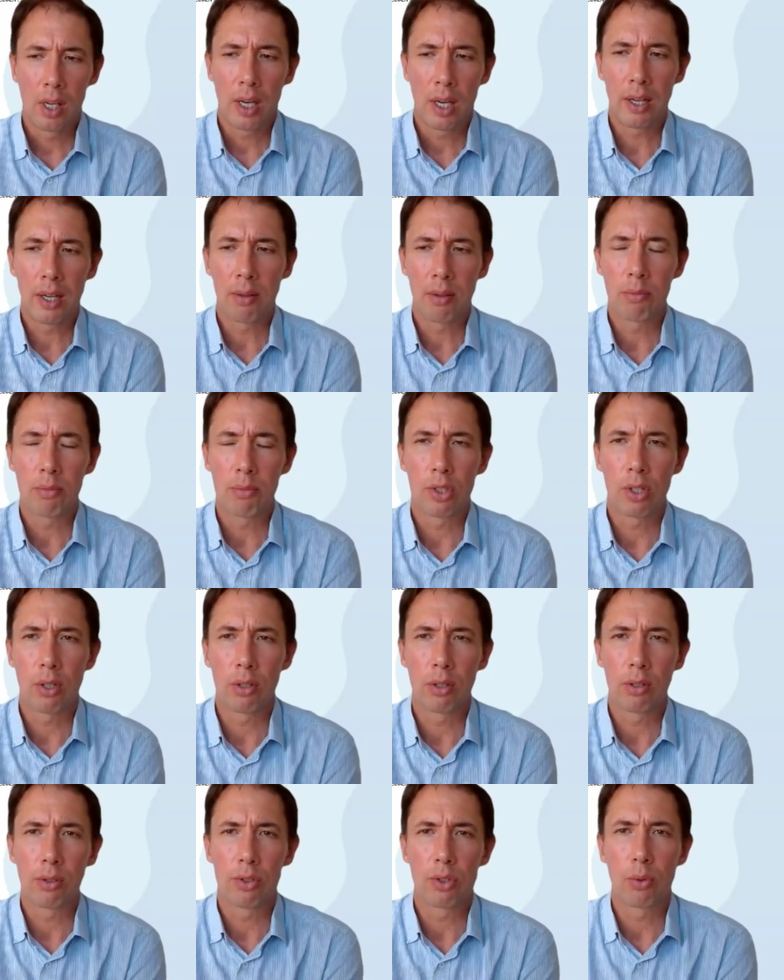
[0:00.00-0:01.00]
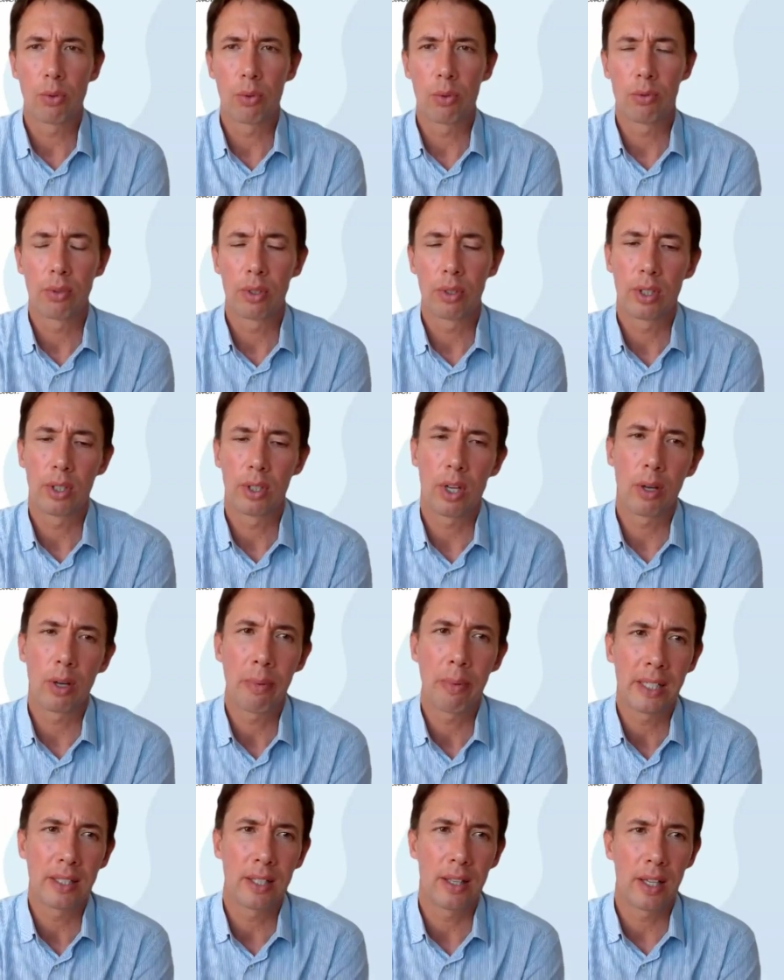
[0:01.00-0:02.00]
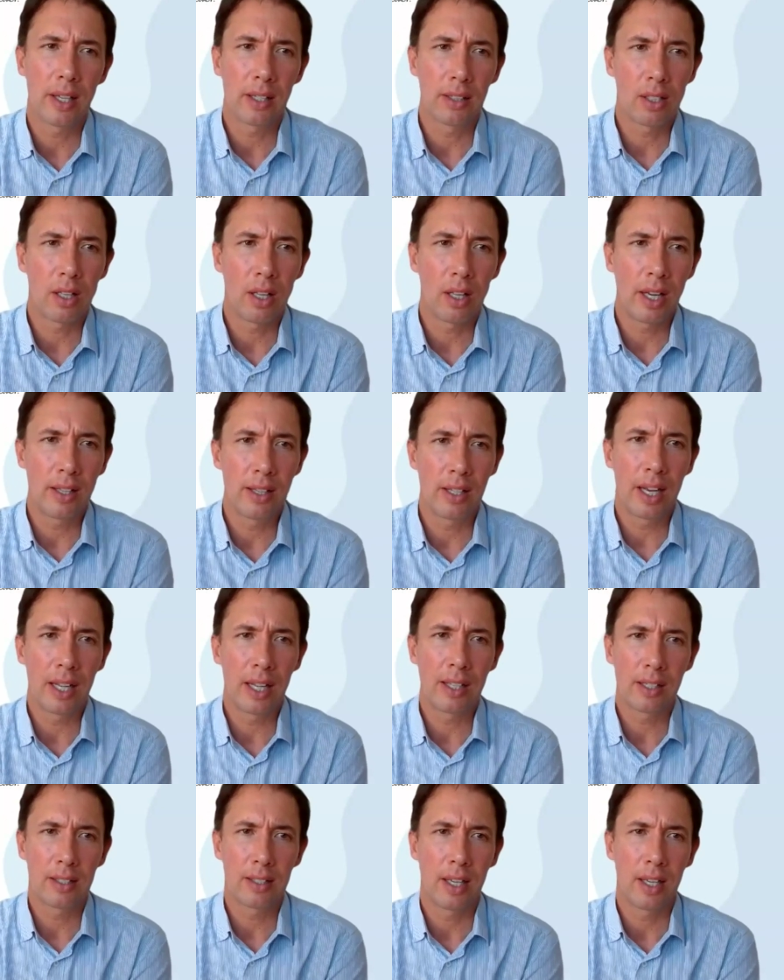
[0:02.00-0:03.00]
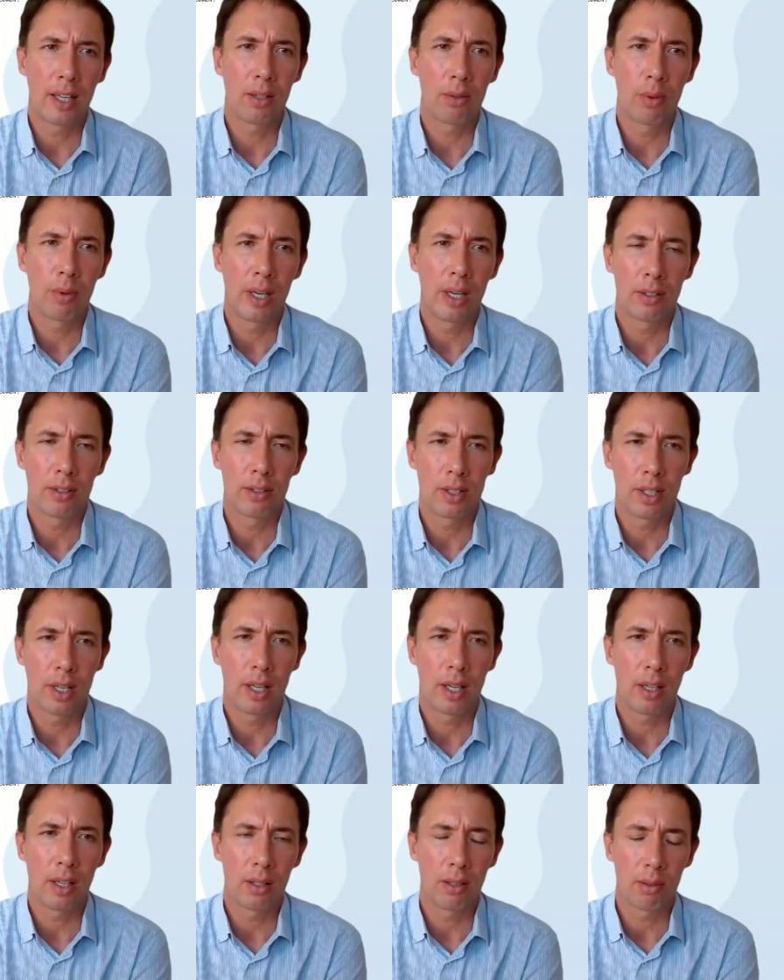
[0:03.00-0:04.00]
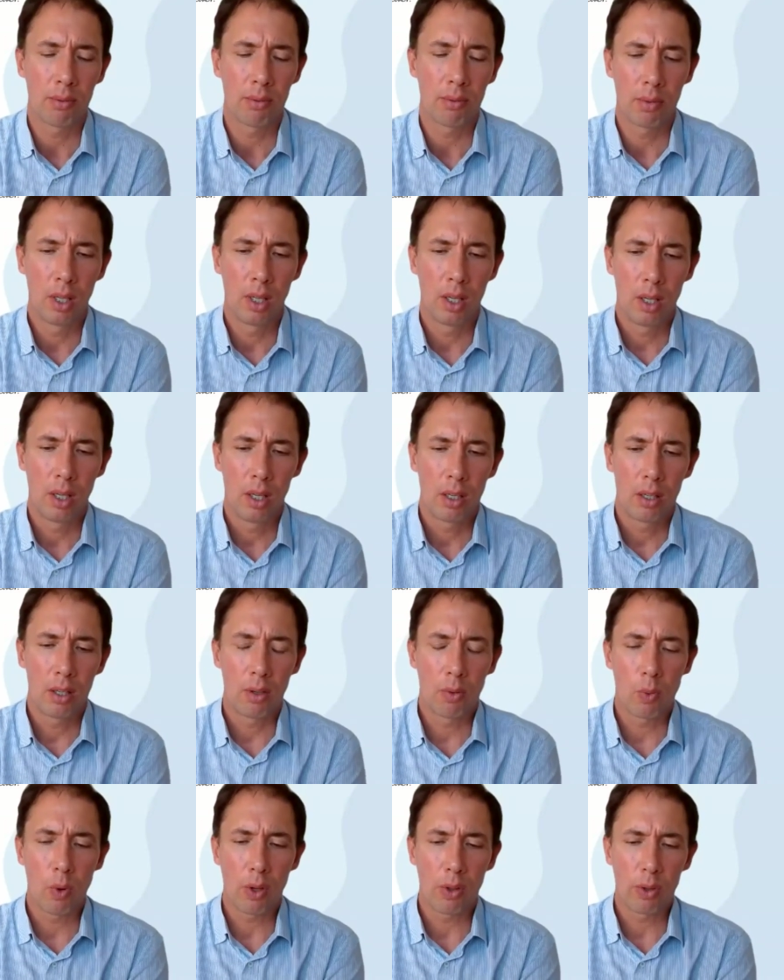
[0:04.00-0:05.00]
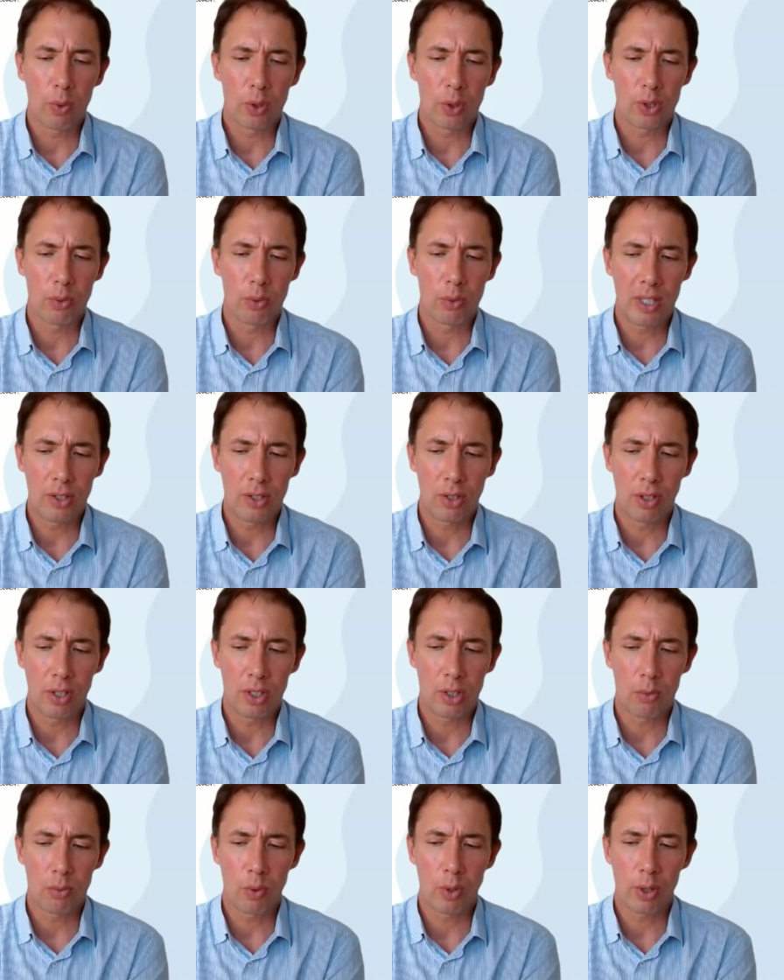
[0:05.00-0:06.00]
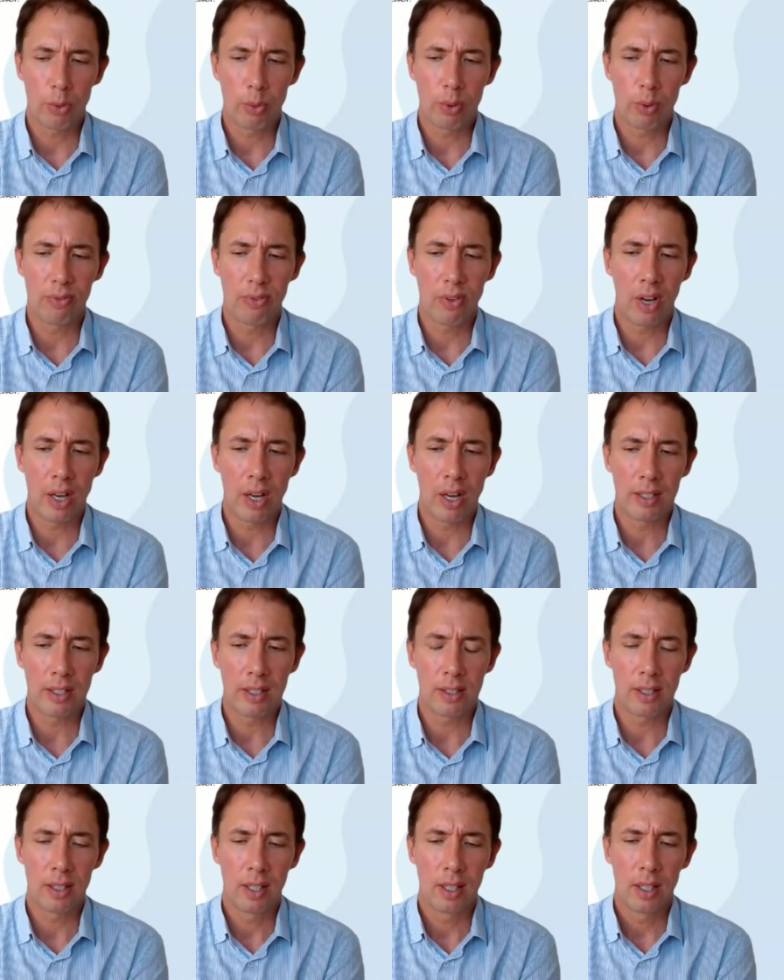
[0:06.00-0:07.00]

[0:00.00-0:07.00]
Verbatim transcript: Um, so, so going back to that slide that Alex had around, you know, what was the research and what did we find?